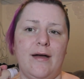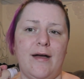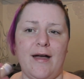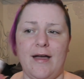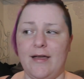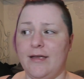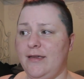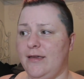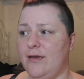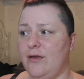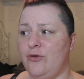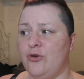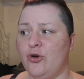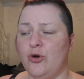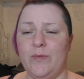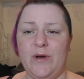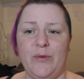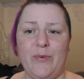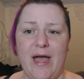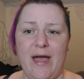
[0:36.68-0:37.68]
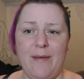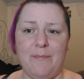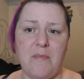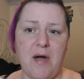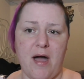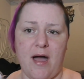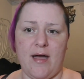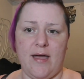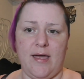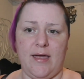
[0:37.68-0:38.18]
I normally wear
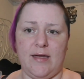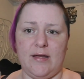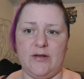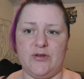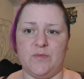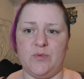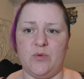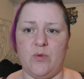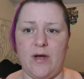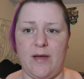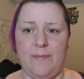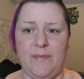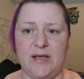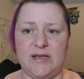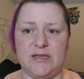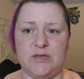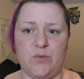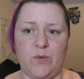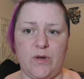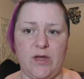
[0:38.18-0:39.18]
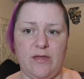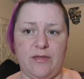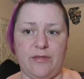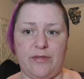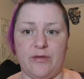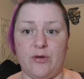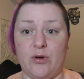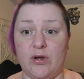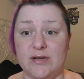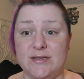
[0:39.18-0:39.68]
my double wear mixed
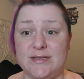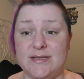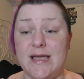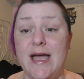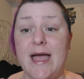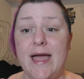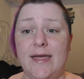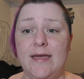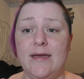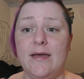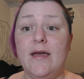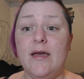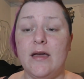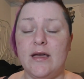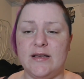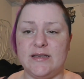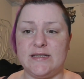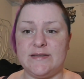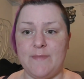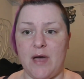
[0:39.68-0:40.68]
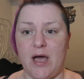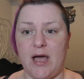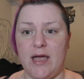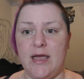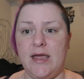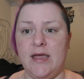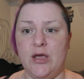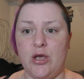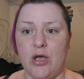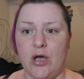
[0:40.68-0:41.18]
with Colourstay as
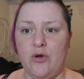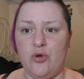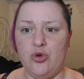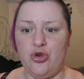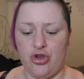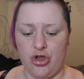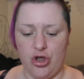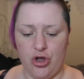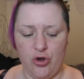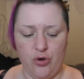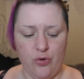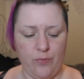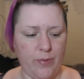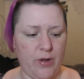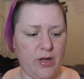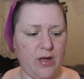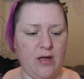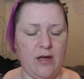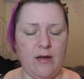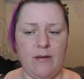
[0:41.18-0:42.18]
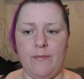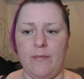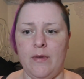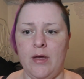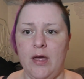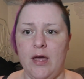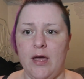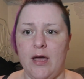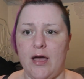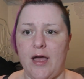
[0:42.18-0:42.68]
my go-to, but I'm
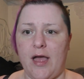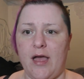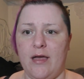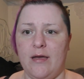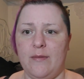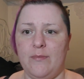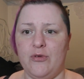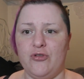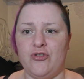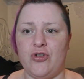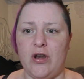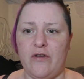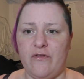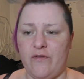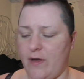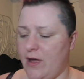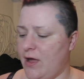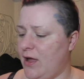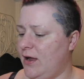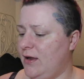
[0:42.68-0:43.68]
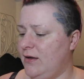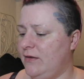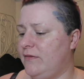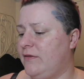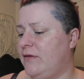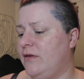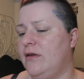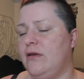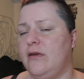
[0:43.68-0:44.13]
trying to find